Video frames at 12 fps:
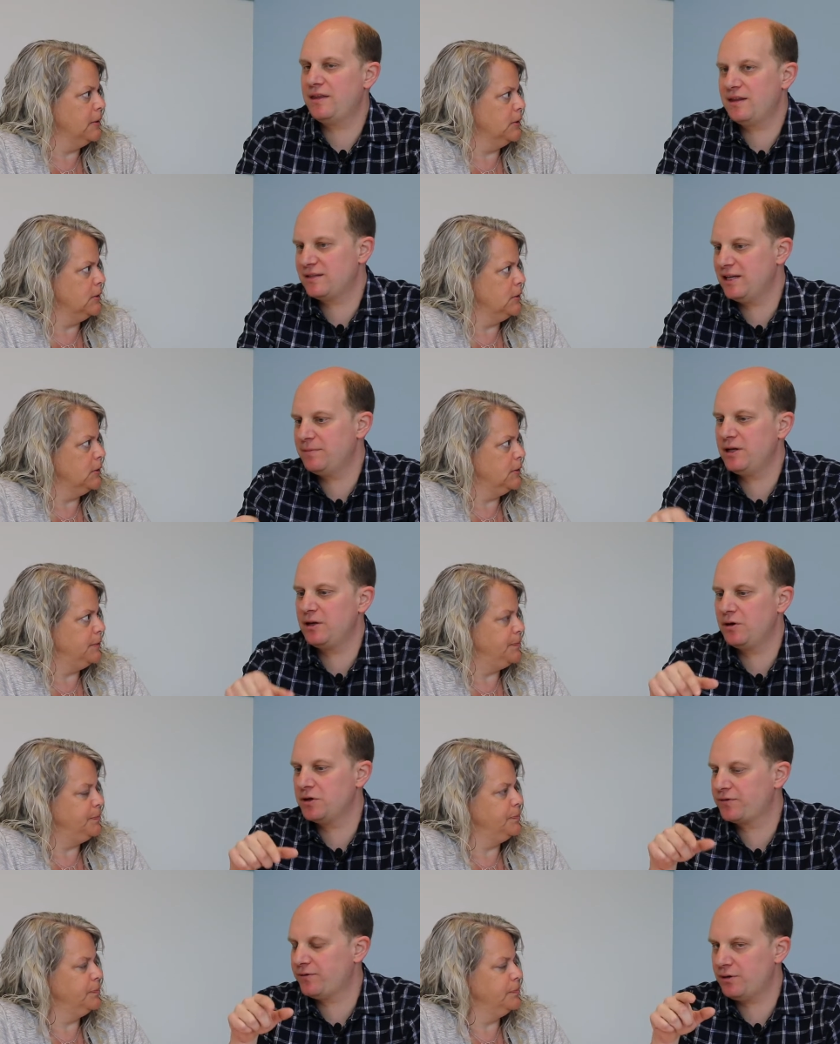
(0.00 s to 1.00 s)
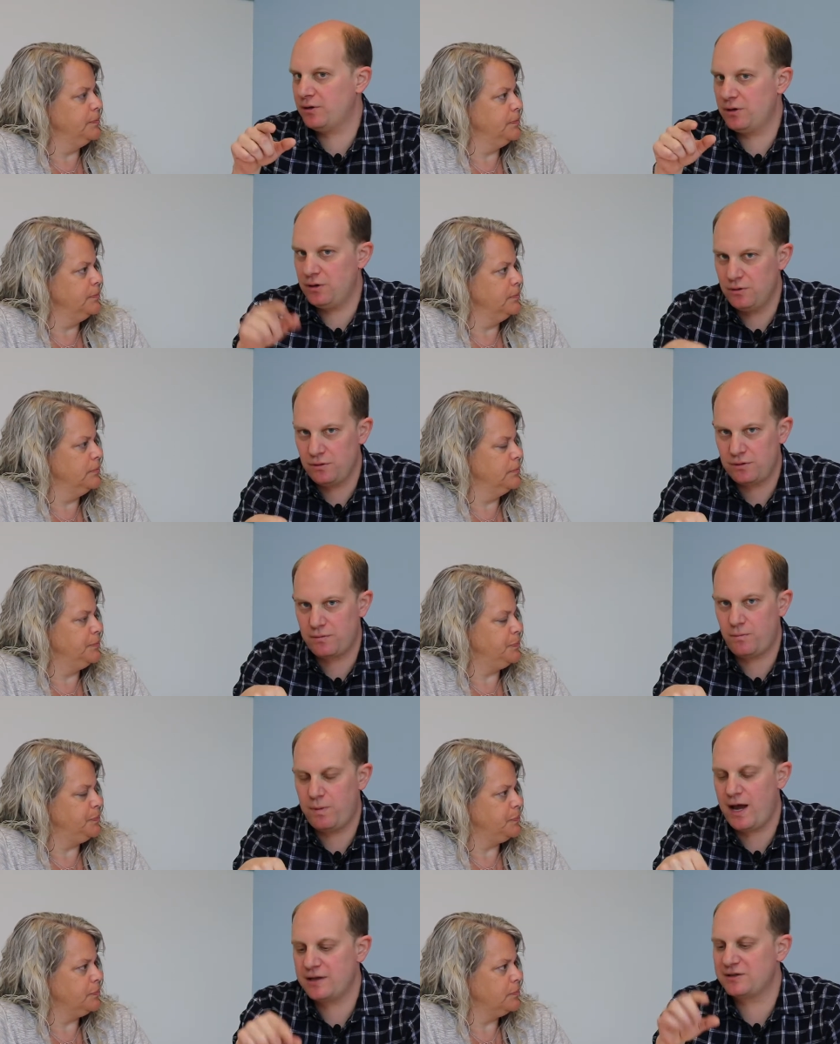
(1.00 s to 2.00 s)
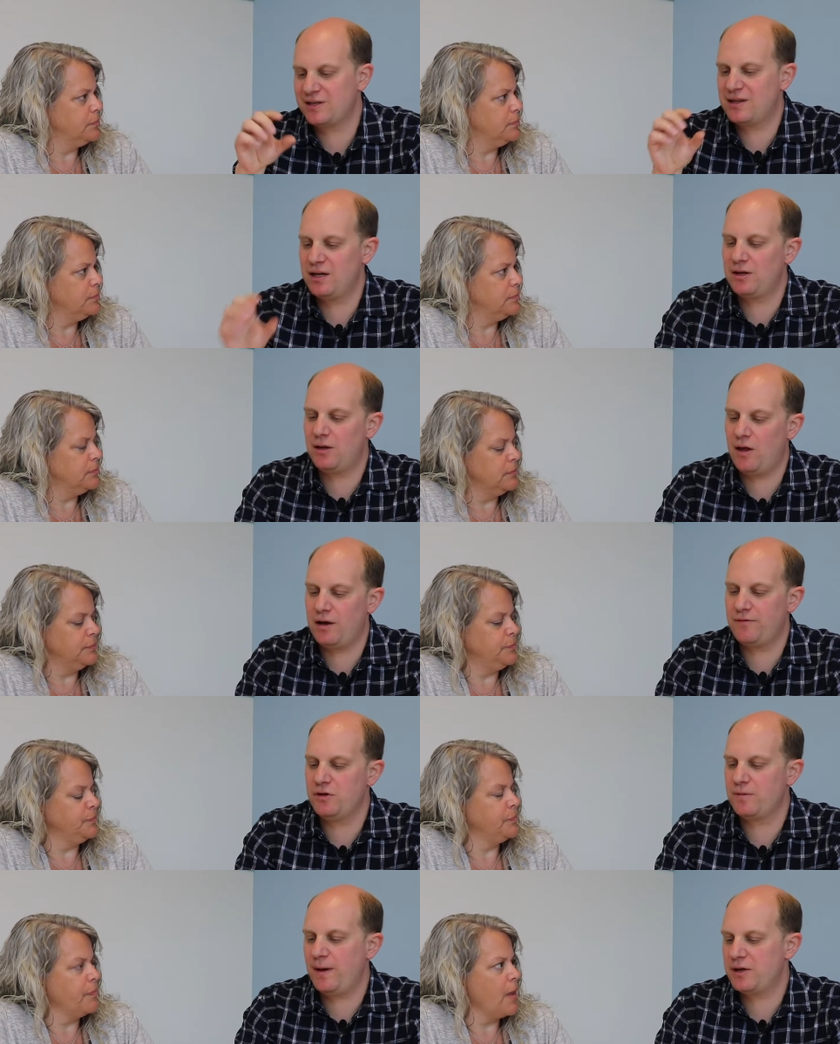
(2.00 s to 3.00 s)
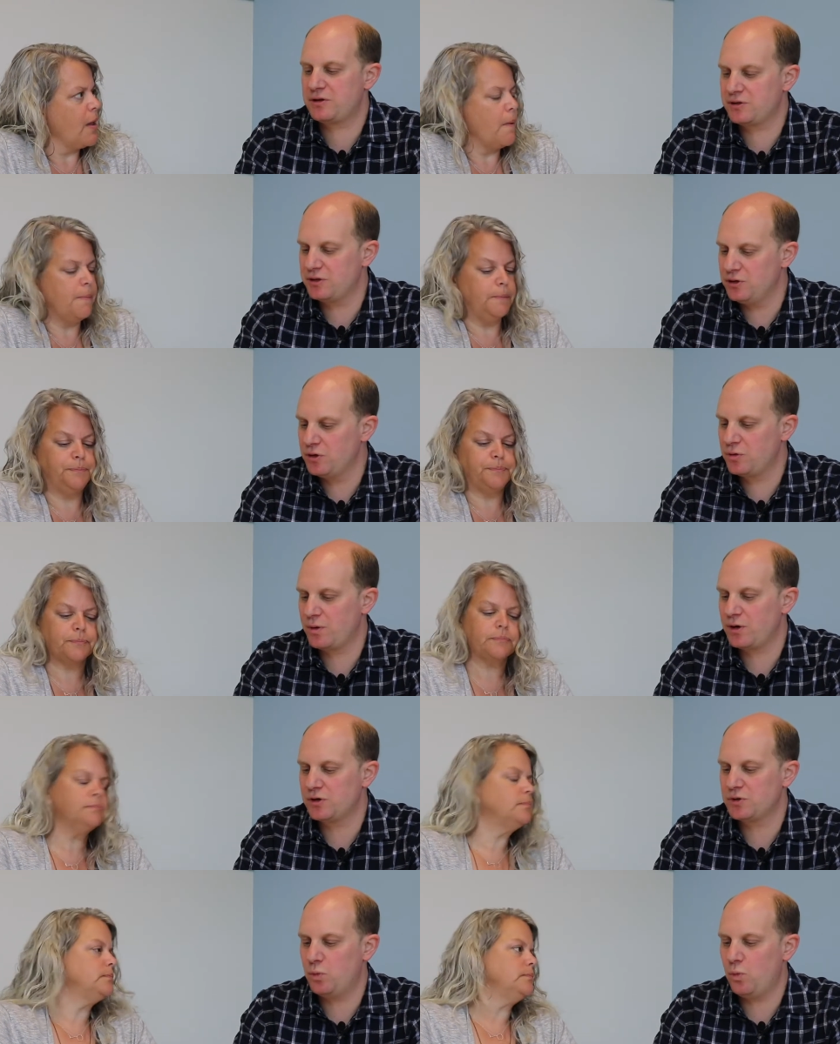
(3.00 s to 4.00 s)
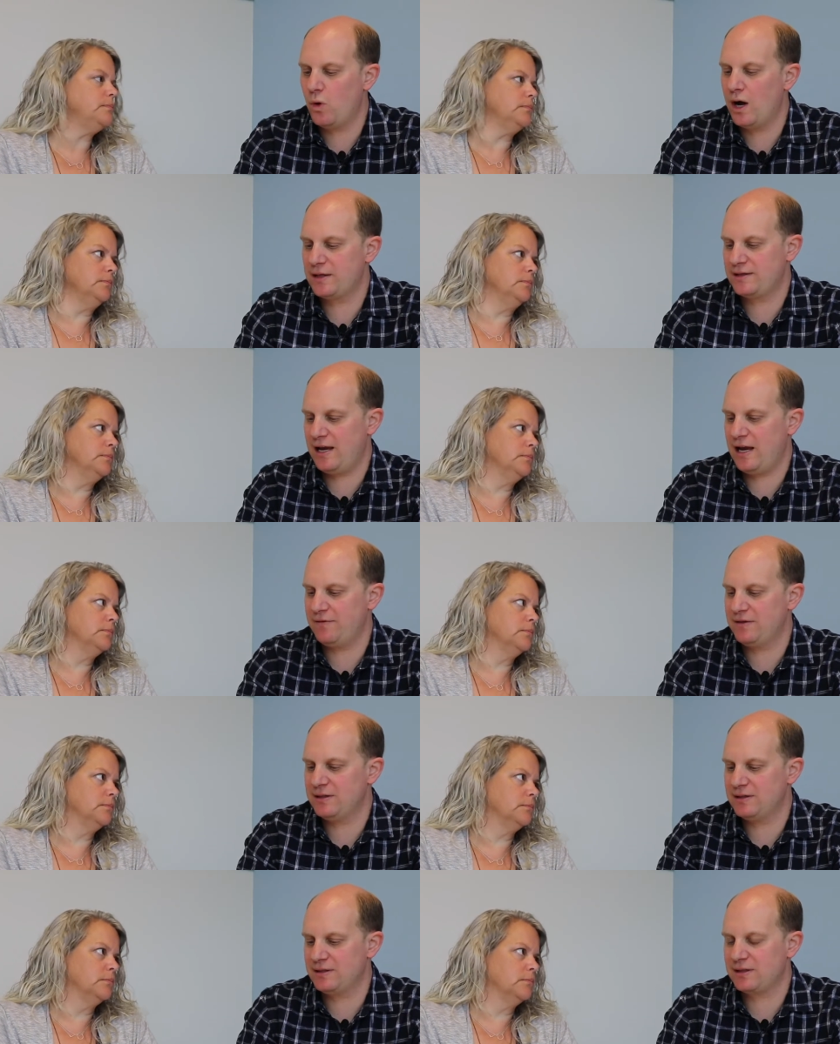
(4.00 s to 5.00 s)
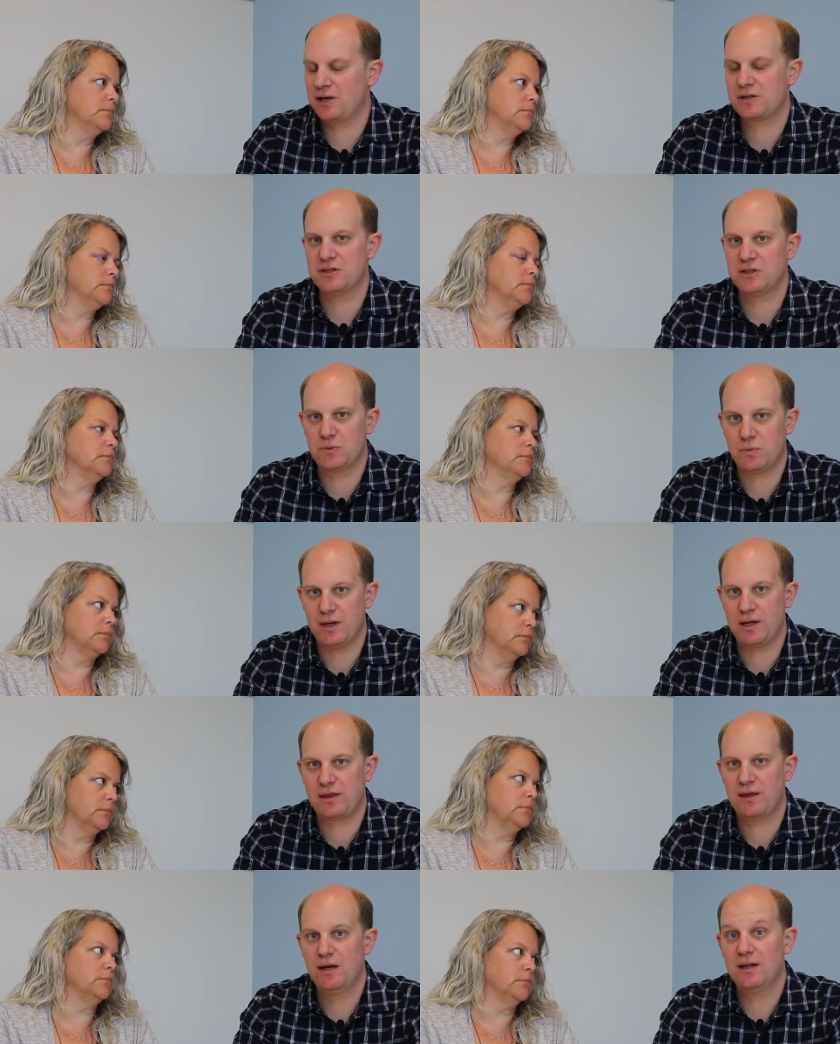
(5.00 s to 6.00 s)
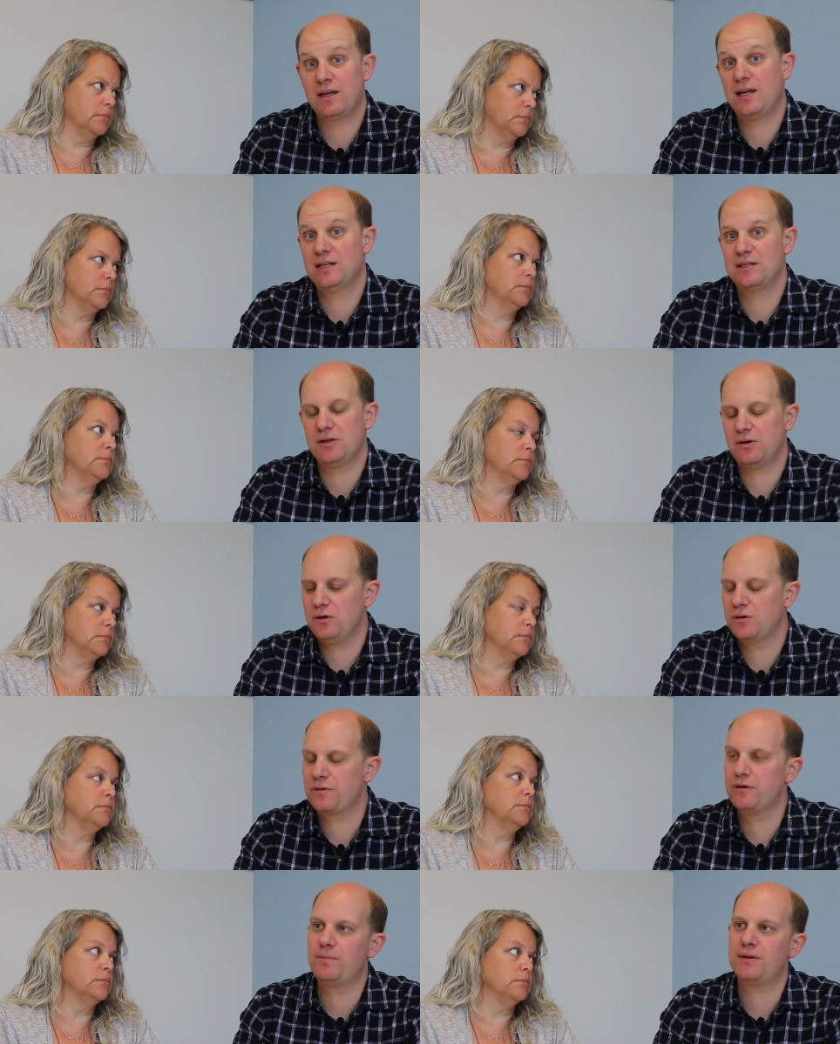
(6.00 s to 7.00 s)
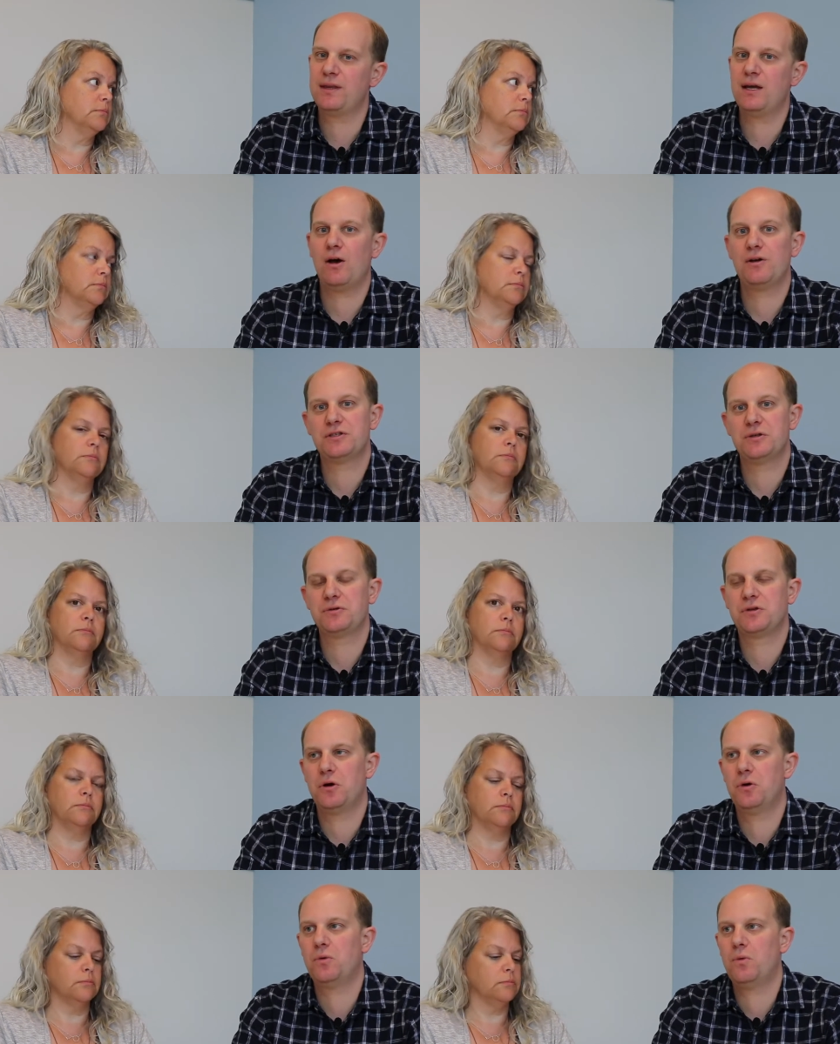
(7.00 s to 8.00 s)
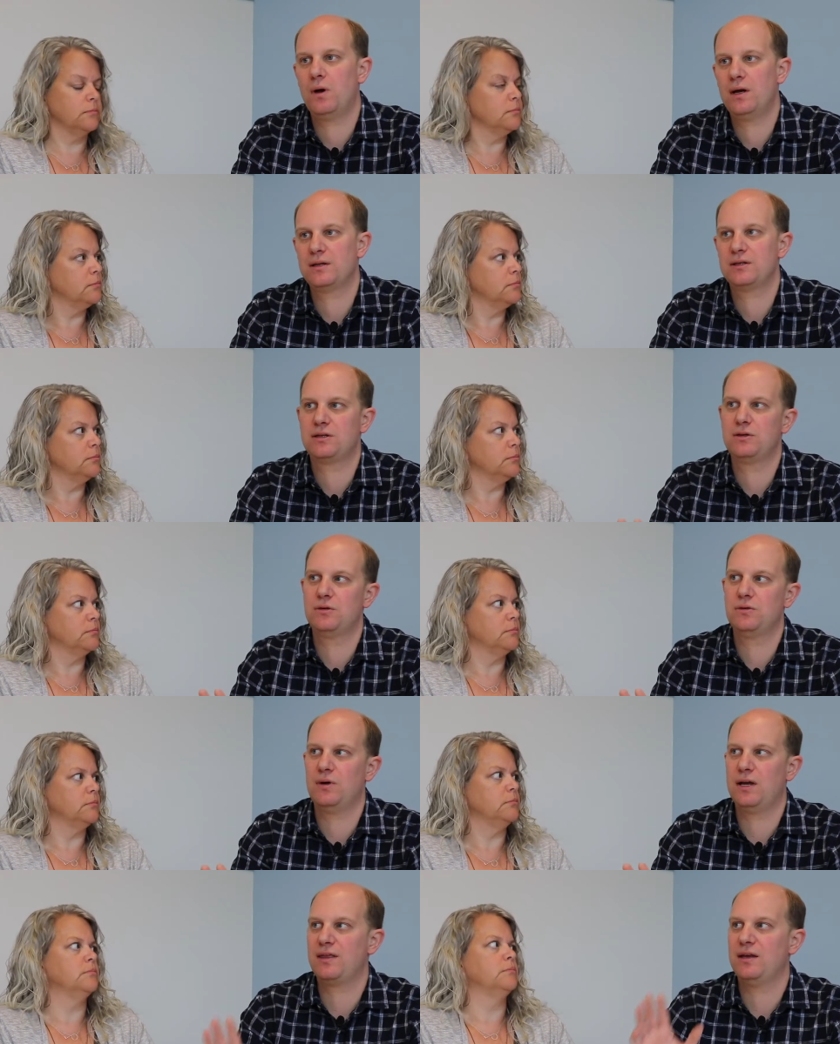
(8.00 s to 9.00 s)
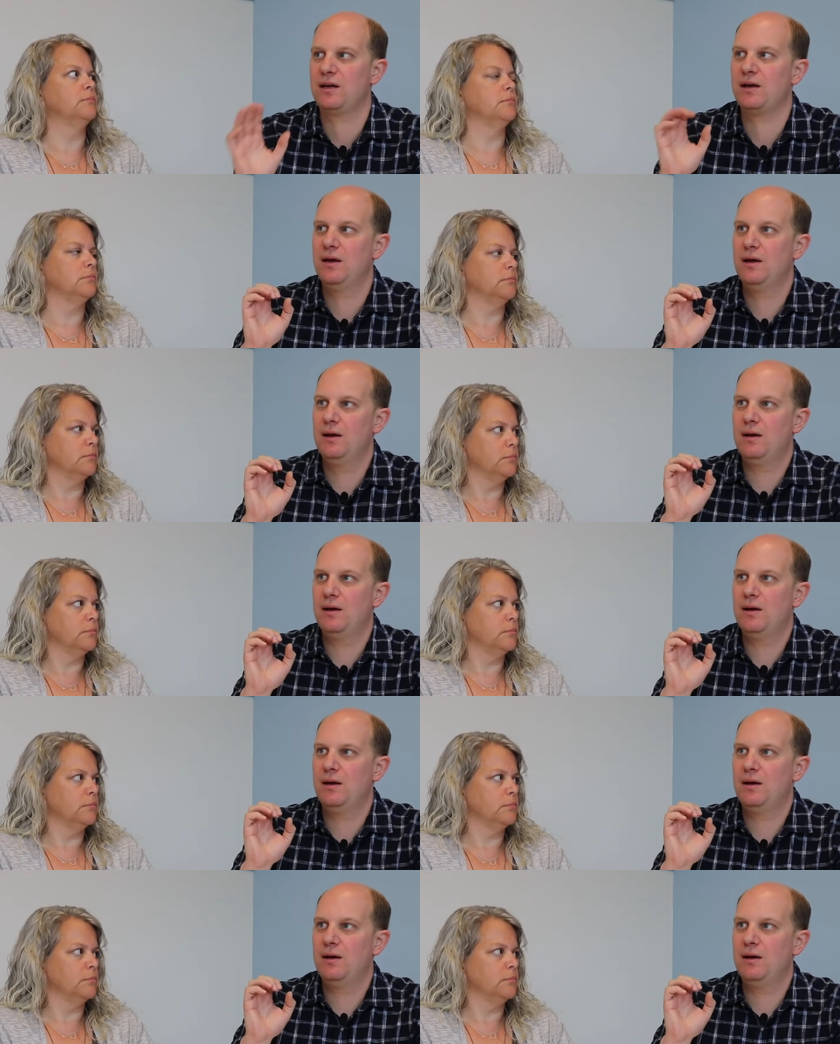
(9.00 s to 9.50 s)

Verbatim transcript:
Speaker 1: I think the same thing goes for youth pastors. I think a lot of youth pastors and youth workers want to have these discussions with the kids in their youth group, but they also don't want to, I think,